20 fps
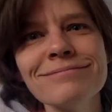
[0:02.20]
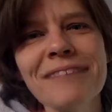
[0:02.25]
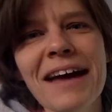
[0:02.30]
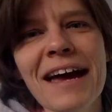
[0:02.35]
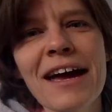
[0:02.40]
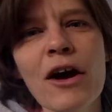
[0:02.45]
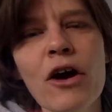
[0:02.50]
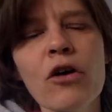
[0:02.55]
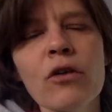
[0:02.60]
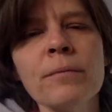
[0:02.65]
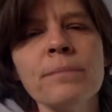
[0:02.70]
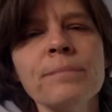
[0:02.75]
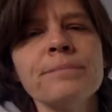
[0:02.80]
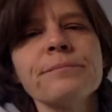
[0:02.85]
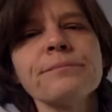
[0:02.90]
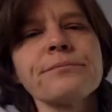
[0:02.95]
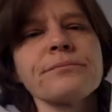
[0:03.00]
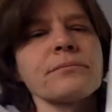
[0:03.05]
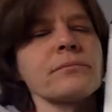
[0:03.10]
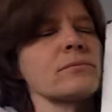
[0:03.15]
Heyo.
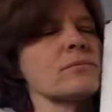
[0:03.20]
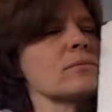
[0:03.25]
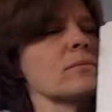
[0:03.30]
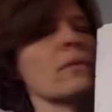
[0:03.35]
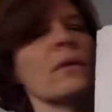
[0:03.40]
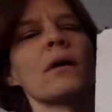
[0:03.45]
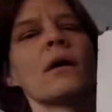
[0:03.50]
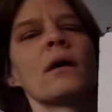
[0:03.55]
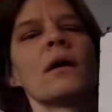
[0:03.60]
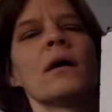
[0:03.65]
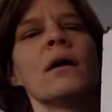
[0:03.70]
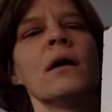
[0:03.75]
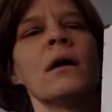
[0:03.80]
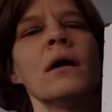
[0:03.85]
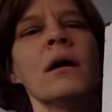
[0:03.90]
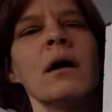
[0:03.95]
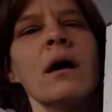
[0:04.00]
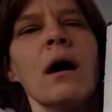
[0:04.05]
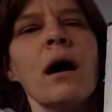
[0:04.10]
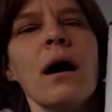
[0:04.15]

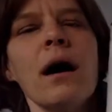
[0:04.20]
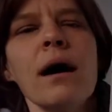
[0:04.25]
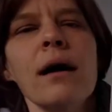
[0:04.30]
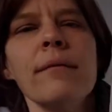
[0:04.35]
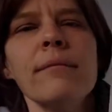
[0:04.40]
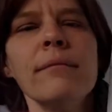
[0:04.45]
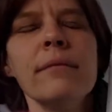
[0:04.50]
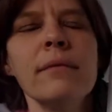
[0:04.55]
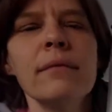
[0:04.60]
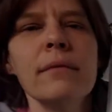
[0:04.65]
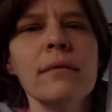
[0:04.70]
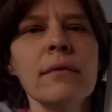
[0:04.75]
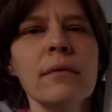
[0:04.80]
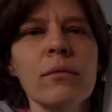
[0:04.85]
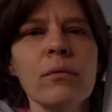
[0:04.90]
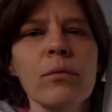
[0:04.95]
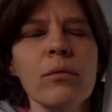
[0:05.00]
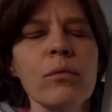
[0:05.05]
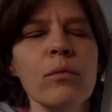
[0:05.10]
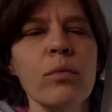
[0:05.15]
Um,
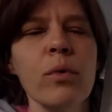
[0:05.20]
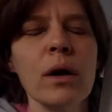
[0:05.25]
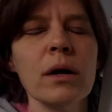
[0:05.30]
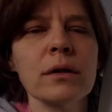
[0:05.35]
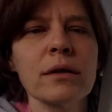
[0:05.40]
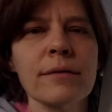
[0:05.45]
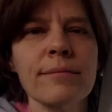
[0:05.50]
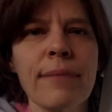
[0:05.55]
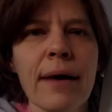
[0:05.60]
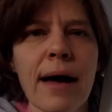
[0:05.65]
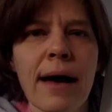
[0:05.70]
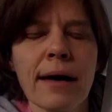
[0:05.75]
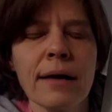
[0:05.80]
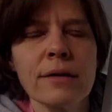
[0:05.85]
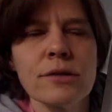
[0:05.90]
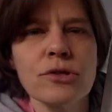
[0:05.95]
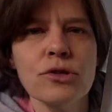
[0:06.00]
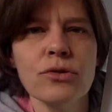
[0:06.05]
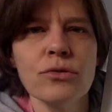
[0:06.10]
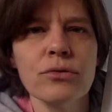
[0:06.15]
Welcome back
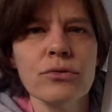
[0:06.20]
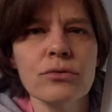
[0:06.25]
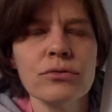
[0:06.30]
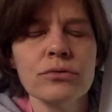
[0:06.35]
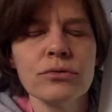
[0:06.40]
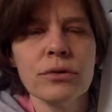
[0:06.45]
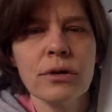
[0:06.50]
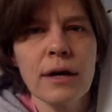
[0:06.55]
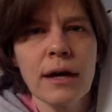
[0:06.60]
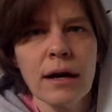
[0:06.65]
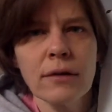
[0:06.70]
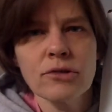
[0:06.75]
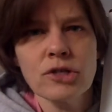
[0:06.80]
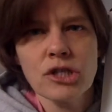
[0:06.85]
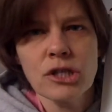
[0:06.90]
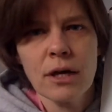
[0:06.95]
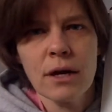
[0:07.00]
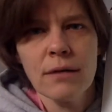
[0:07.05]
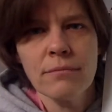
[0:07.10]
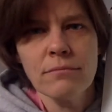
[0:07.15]
to
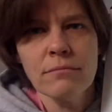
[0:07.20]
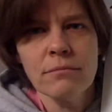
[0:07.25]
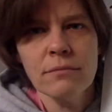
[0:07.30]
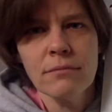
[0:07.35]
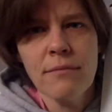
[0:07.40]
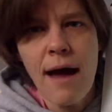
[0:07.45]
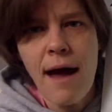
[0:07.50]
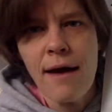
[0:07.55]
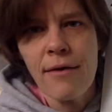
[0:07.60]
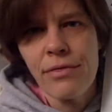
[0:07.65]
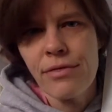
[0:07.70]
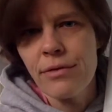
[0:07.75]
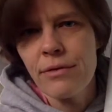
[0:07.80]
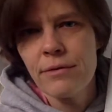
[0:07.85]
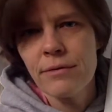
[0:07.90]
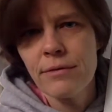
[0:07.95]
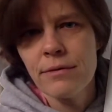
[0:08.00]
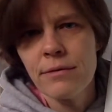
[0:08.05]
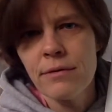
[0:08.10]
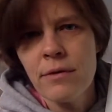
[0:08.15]
Couch Time Math.
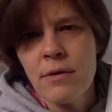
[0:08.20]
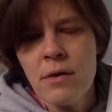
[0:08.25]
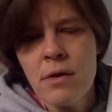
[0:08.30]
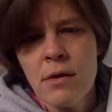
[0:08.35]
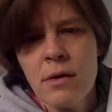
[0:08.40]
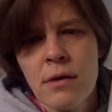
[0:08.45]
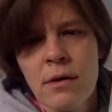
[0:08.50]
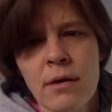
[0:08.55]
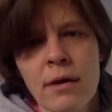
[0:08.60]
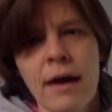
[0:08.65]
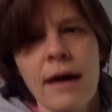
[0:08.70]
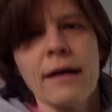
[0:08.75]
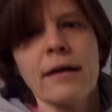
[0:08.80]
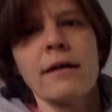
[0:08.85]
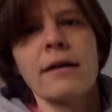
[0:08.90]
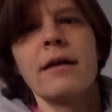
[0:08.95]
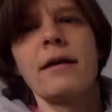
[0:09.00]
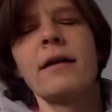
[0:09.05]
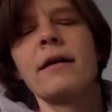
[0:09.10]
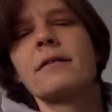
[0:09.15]

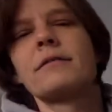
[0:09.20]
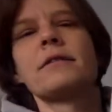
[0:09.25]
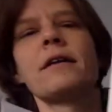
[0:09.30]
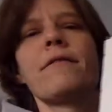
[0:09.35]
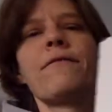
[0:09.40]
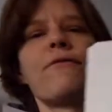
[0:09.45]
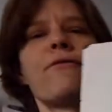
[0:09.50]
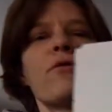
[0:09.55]
Except